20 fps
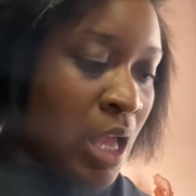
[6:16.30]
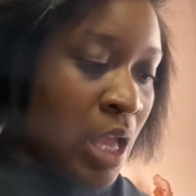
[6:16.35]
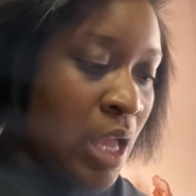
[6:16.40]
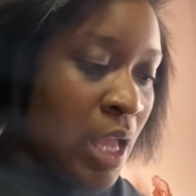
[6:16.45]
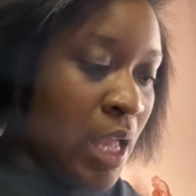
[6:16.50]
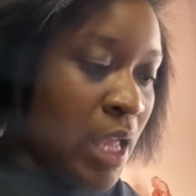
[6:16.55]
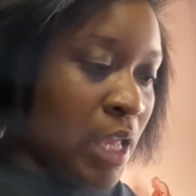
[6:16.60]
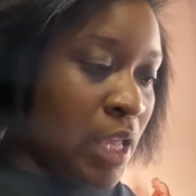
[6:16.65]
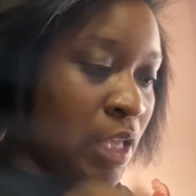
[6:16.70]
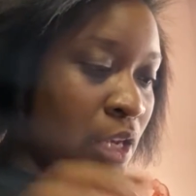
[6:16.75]

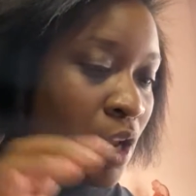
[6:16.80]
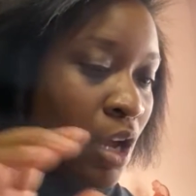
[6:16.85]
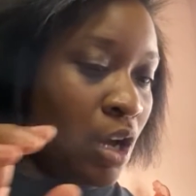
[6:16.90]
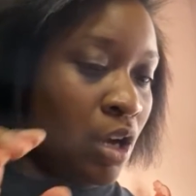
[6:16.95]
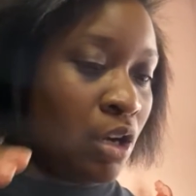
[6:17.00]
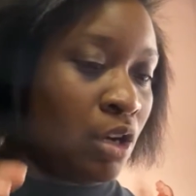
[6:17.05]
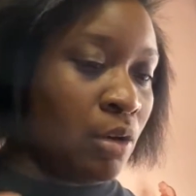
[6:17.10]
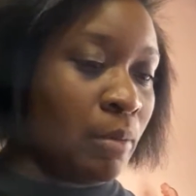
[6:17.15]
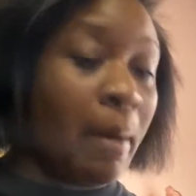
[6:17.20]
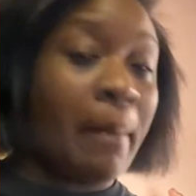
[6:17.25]
and
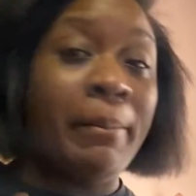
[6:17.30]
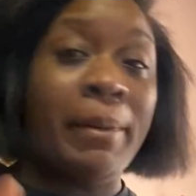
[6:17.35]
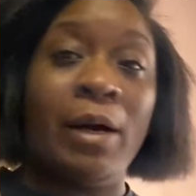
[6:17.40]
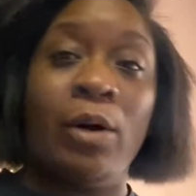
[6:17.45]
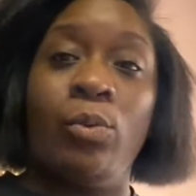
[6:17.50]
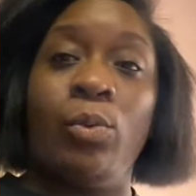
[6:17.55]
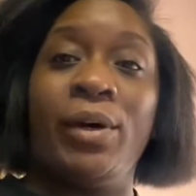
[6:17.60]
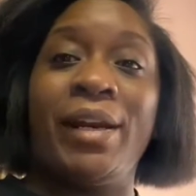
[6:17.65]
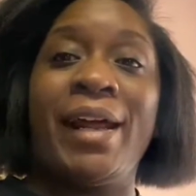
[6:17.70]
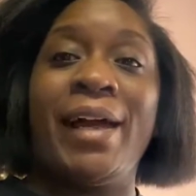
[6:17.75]

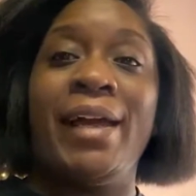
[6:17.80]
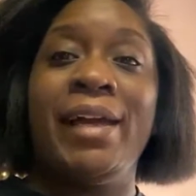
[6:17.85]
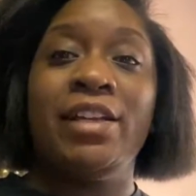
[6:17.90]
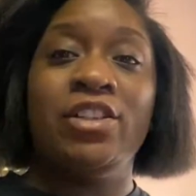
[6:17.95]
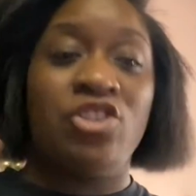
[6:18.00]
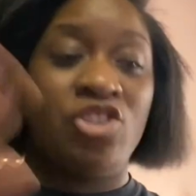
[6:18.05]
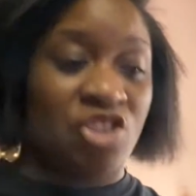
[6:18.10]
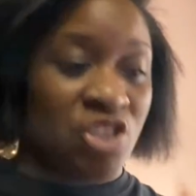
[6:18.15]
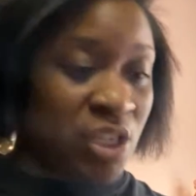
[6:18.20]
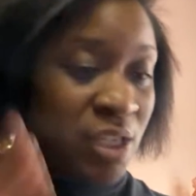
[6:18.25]
but what I
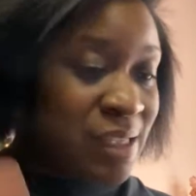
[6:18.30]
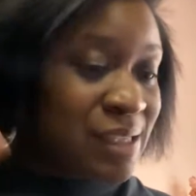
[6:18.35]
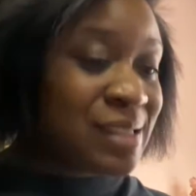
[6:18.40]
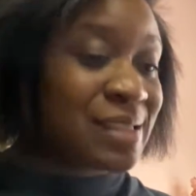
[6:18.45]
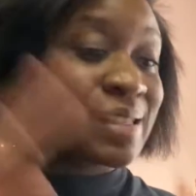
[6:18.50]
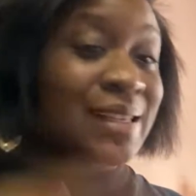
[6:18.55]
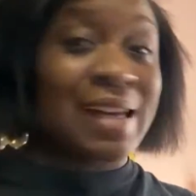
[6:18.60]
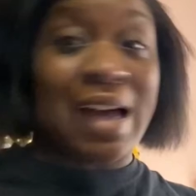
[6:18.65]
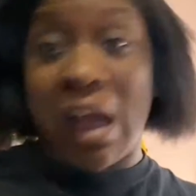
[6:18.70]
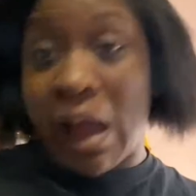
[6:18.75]
had
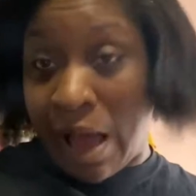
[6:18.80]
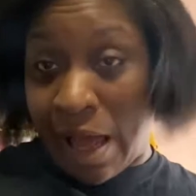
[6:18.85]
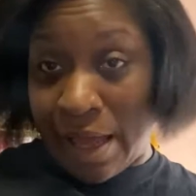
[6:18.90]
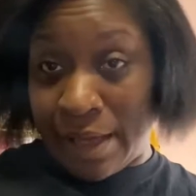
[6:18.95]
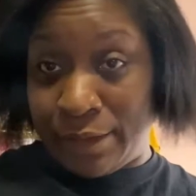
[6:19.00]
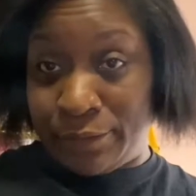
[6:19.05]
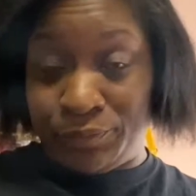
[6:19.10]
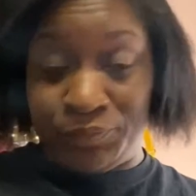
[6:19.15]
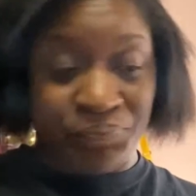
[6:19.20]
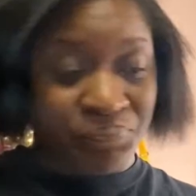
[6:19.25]
just
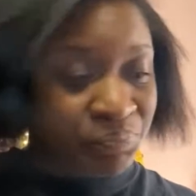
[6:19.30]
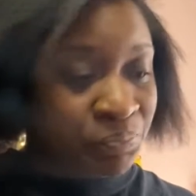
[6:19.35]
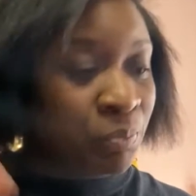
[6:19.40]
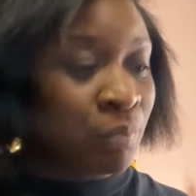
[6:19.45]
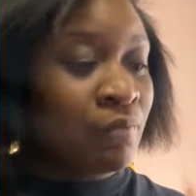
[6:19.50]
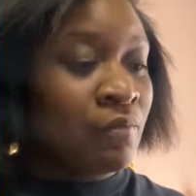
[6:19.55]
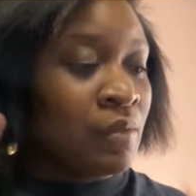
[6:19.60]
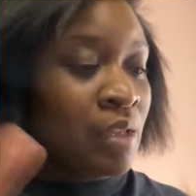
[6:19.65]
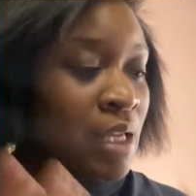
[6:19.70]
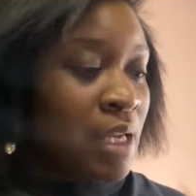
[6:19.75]
got
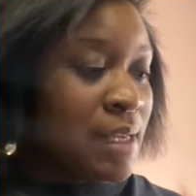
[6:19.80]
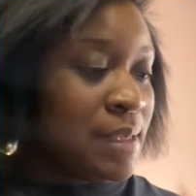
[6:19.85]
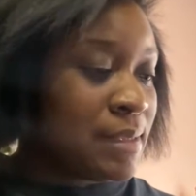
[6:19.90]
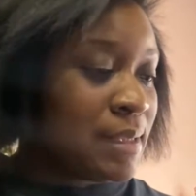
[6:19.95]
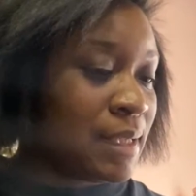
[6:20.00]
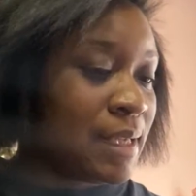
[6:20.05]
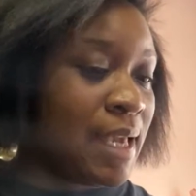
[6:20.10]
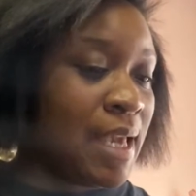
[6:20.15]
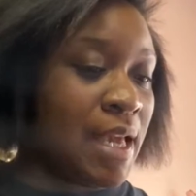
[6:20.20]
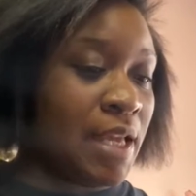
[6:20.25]
is
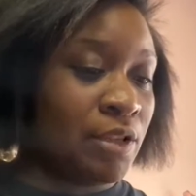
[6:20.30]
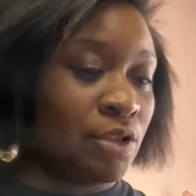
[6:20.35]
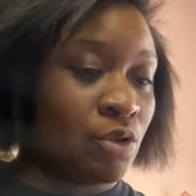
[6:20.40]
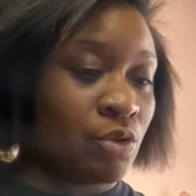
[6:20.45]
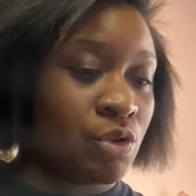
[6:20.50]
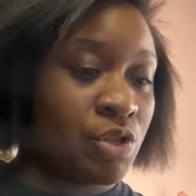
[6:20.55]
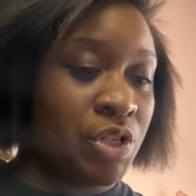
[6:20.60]
the candle.